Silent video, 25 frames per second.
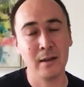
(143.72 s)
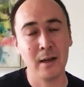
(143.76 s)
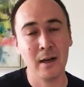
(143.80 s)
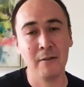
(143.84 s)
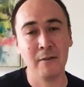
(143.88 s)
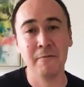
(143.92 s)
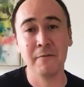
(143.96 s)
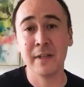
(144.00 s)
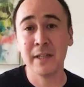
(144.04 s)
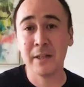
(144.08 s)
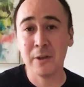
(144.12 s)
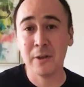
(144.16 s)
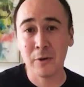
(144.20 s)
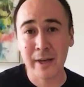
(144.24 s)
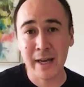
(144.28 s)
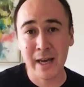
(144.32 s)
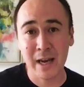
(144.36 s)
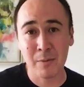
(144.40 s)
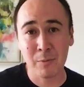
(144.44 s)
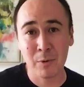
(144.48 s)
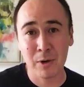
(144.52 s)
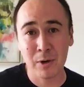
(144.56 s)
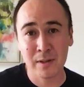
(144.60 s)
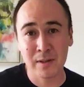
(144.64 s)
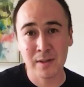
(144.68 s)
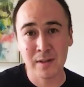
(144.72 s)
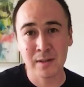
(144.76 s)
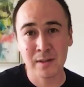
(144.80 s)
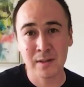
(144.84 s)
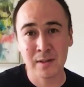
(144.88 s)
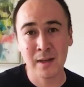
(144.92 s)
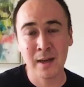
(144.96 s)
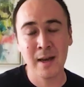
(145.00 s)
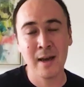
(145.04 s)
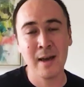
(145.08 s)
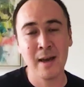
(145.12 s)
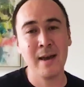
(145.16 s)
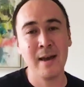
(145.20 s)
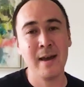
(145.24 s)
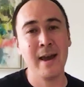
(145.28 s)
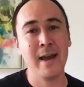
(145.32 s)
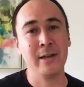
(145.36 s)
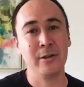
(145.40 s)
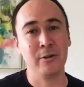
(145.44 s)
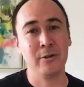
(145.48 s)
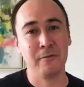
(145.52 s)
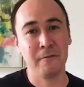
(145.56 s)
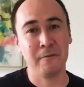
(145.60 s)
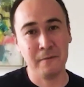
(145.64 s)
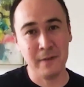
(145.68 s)
video cameras
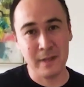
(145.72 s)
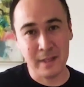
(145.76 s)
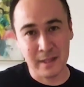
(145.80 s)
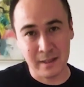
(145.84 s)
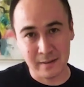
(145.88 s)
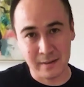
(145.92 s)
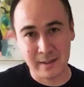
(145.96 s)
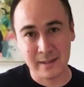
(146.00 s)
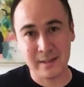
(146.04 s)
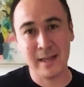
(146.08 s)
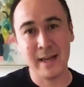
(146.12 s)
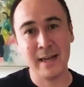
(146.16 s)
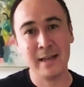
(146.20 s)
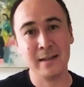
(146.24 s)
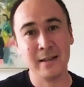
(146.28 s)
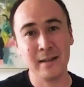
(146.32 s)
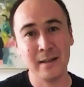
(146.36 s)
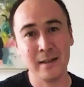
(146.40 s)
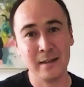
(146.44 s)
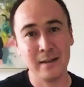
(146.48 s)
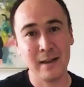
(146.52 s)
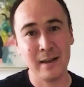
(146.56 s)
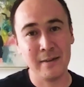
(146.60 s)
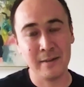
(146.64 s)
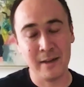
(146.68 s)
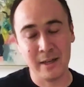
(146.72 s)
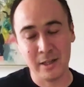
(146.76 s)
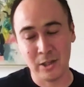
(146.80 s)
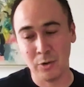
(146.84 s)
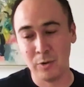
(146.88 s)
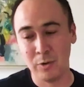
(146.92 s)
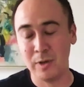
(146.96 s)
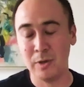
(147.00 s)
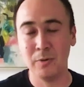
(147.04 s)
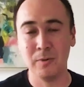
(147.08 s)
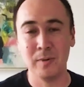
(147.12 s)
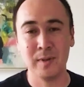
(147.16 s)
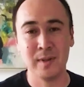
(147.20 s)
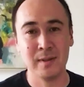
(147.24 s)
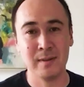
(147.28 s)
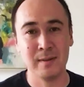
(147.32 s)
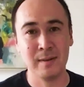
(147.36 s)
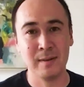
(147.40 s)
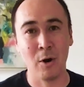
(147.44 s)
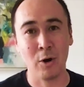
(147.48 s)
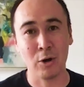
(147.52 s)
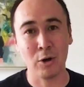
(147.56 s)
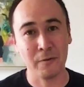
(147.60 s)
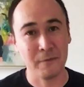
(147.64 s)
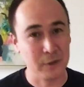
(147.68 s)
and you're feeding the data, and then you use
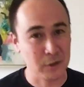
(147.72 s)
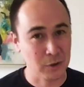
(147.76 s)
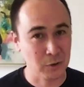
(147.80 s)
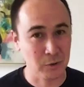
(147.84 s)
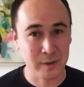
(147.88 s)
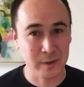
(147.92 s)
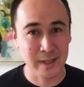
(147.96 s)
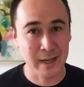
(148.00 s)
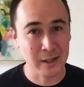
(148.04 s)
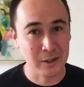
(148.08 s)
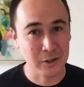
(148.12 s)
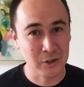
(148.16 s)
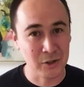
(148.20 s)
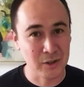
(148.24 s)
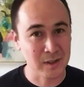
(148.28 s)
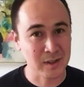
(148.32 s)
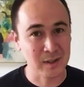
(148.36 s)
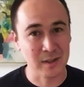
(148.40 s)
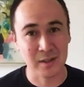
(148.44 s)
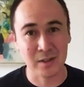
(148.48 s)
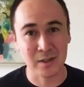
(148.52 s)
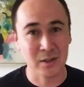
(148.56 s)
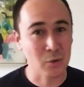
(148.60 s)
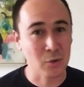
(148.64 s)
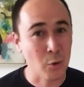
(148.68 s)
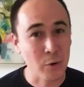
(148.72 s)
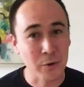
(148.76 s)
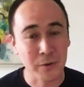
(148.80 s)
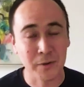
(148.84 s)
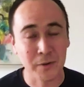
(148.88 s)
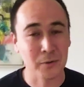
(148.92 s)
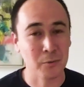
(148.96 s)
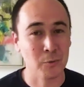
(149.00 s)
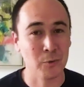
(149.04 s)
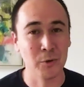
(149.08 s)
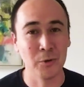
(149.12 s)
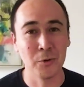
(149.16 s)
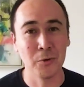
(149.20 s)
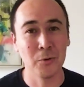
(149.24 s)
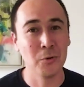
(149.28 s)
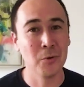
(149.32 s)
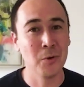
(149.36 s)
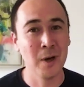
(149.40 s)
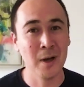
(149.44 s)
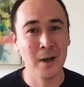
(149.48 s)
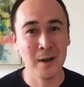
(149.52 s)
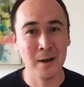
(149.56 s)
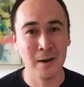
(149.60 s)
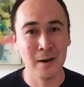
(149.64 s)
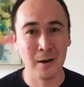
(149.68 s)
artificial intelligence to sort through
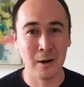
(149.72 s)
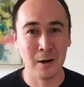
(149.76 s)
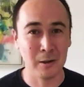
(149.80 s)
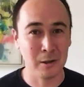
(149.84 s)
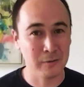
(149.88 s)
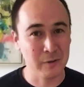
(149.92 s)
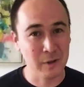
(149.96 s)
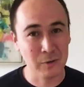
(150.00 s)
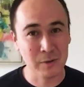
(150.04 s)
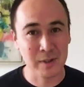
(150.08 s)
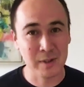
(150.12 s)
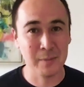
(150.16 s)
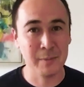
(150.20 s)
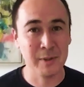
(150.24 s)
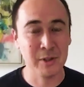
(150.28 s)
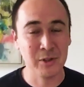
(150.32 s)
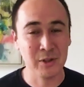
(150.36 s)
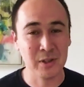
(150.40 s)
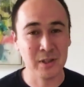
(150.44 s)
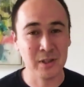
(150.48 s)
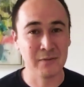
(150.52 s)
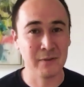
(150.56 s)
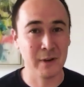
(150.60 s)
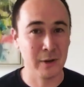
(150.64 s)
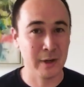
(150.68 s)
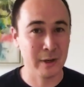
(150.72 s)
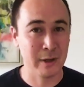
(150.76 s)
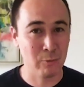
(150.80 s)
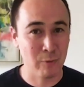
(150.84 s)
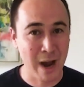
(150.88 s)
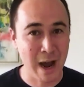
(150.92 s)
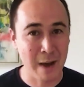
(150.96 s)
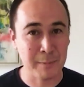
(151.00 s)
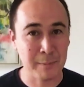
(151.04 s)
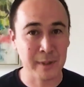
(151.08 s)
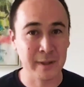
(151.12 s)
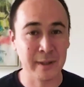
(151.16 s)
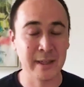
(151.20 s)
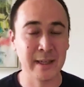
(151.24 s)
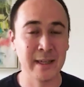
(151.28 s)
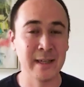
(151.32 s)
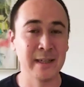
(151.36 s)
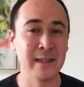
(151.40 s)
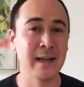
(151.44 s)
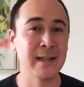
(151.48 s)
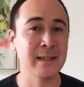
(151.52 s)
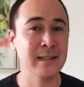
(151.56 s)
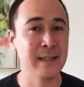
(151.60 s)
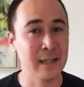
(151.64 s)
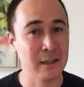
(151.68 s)
all of those images very rapidly and
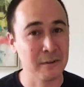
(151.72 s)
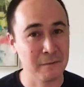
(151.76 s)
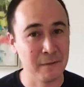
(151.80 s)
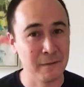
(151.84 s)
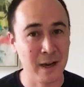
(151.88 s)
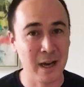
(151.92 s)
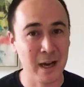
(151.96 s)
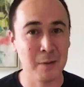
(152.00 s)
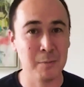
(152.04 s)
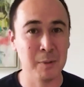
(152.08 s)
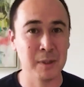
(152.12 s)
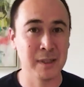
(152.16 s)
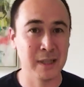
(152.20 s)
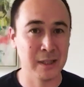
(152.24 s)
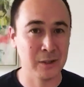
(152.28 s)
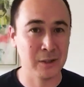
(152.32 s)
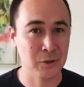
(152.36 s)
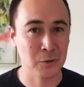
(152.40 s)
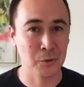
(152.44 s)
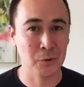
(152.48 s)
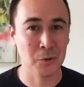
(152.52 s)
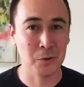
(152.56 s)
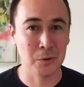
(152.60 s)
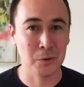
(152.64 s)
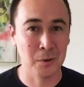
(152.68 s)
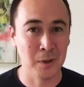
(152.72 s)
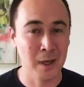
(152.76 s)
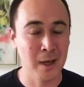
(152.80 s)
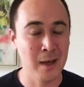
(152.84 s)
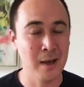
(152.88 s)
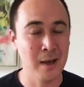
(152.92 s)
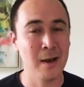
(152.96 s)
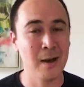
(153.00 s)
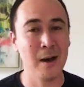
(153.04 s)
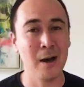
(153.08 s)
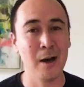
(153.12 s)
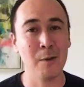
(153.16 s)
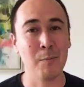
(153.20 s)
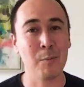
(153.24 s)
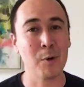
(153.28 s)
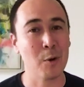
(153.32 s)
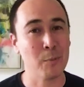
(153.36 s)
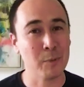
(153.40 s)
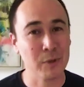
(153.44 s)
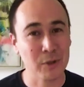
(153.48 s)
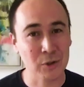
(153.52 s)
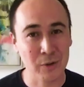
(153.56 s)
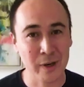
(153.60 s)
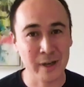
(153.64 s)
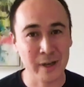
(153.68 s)
identify potential
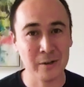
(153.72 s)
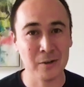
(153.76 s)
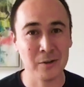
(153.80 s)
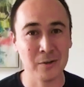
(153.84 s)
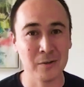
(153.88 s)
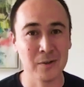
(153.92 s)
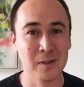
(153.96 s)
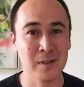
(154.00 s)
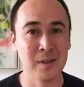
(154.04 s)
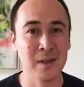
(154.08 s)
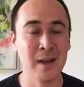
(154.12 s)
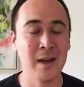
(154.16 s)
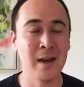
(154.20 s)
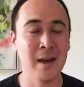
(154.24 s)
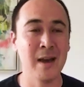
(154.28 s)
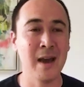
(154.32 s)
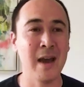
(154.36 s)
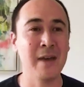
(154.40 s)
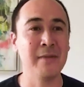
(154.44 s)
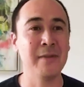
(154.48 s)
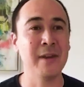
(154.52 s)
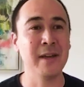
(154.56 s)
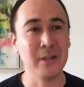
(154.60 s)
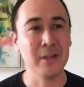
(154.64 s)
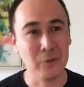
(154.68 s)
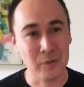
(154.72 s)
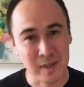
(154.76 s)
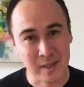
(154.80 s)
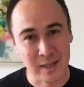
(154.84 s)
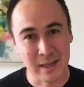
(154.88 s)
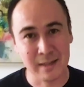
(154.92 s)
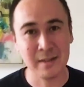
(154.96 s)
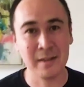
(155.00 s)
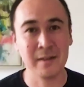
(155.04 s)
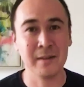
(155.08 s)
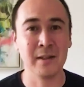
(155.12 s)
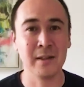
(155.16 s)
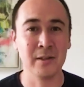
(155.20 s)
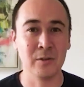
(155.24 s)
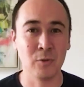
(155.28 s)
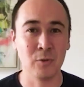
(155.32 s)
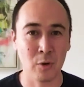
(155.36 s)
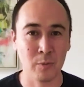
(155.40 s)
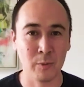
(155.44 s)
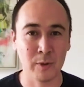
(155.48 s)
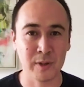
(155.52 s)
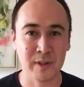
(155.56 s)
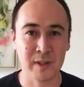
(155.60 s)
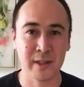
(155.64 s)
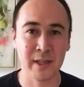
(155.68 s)
perpetrators, and then you send in the
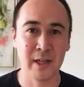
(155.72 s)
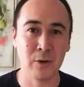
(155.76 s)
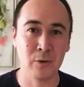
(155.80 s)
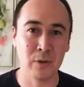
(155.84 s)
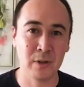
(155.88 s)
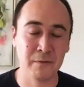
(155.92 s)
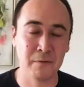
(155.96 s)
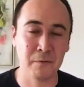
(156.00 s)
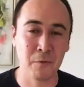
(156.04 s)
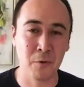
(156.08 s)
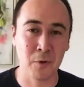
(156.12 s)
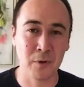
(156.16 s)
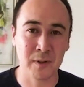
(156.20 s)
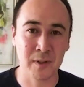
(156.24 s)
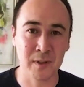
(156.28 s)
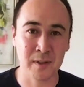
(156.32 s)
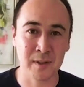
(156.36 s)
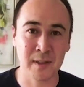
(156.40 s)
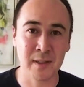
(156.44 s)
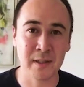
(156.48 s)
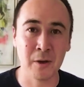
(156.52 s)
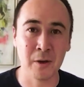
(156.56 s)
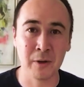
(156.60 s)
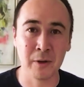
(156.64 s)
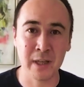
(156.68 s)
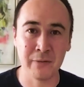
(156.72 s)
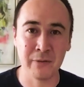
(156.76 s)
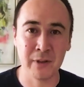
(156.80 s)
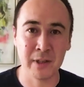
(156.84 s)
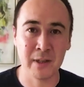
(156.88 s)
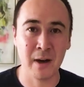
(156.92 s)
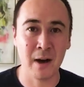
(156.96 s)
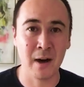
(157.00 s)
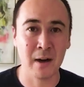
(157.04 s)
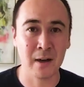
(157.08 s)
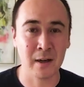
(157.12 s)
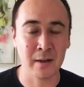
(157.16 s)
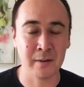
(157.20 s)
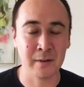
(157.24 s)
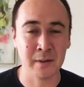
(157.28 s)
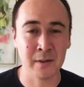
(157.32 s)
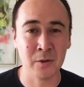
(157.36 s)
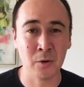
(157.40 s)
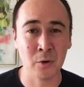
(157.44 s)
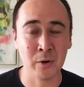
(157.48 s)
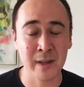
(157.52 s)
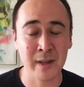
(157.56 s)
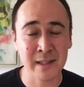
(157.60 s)
normal security forces to go give a knock on the door.